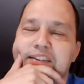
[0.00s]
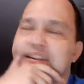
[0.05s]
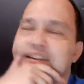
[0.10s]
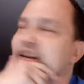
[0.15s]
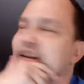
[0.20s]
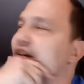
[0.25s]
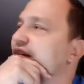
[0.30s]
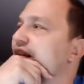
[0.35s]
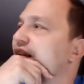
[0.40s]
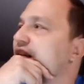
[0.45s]
in
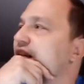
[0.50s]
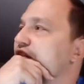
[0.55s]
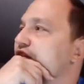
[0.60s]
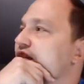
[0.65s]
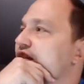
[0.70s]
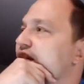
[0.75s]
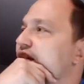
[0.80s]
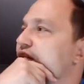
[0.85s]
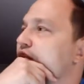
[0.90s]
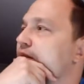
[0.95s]
there and then
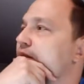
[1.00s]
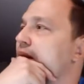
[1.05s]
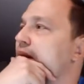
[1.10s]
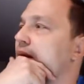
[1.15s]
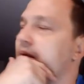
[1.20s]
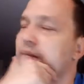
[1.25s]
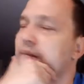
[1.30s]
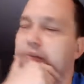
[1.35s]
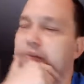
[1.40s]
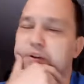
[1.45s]
just give it to
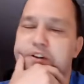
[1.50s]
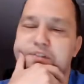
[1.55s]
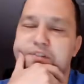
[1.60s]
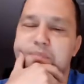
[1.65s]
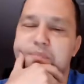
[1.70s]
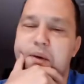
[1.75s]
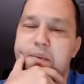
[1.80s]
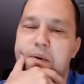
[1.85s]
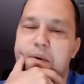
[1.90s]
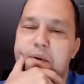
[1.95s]
my
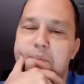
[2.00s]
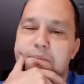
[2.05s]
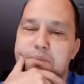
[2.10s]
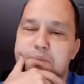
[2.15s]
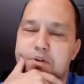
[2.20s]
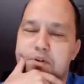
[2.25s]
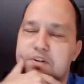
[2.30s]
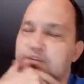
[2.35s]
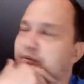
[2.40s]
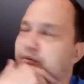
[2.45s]
babunas. My
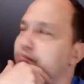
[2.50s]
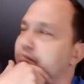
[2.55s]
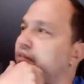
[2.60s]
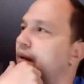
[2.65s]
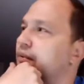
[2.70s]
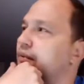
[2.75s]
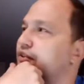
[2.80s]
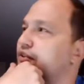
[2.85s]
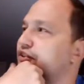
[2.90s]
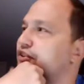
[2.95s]
babunas would
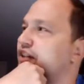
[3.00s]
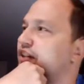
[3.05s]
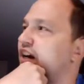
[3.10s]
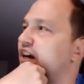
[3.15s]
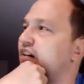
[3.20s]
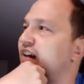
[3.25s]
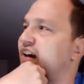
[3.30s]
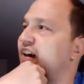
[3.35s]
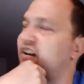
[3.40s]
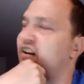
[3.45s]
probably just
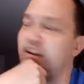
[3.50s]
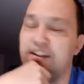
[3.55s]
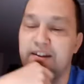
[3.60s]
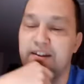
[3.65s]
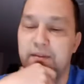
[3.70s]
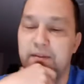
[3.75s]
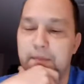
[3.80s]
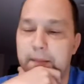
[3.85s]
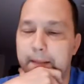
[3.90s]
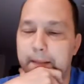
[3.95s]
chow down on it.